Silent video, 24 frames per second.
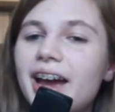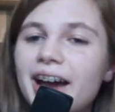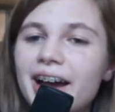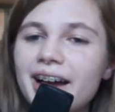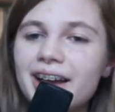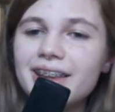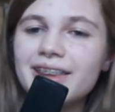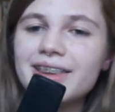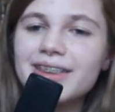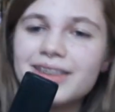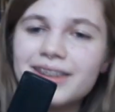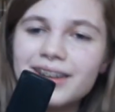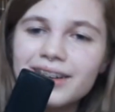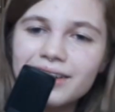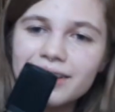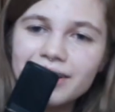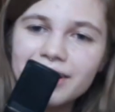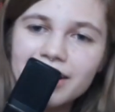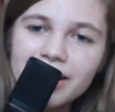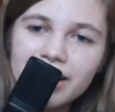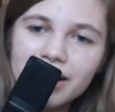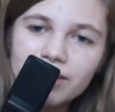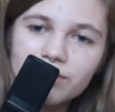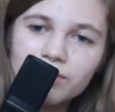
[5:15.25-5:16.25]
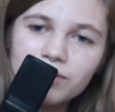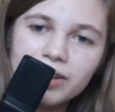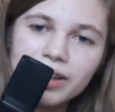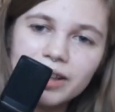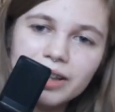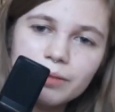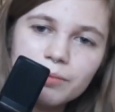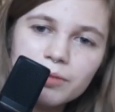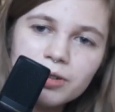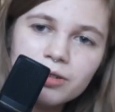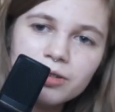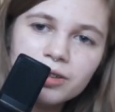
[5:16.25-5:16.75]
And so, uh, but yeah,
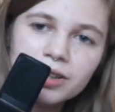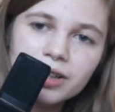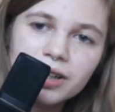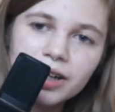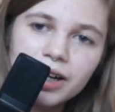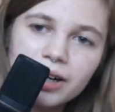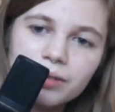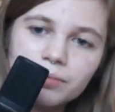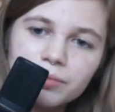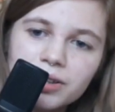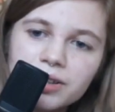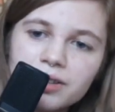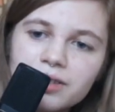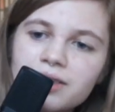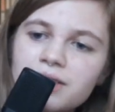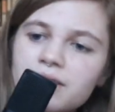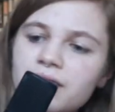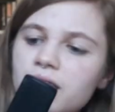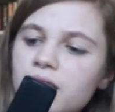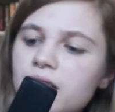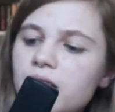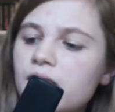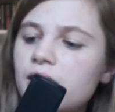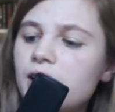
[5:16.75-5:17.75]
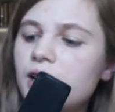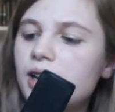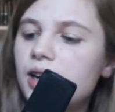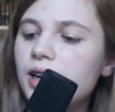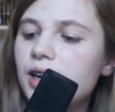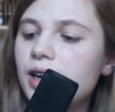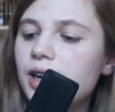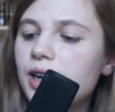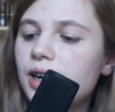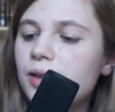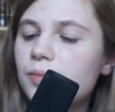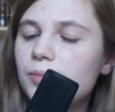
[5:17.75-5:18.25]
let me know in the comments.
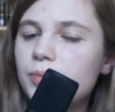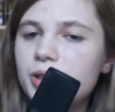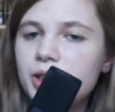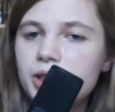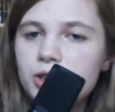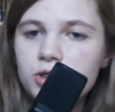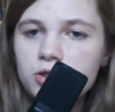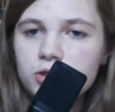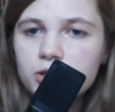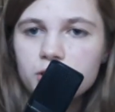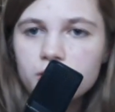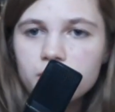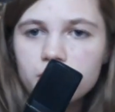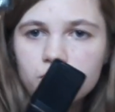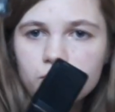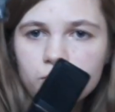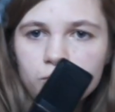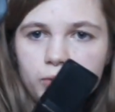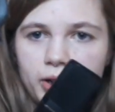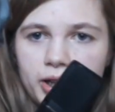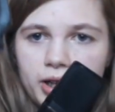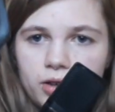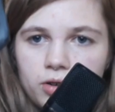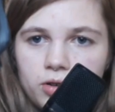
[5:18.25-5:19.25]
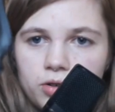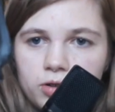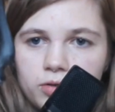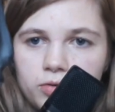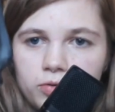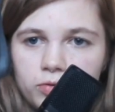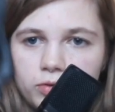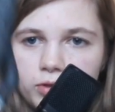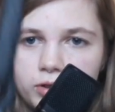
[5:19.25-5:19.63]
Uh, but yeah, she's got little white hoof.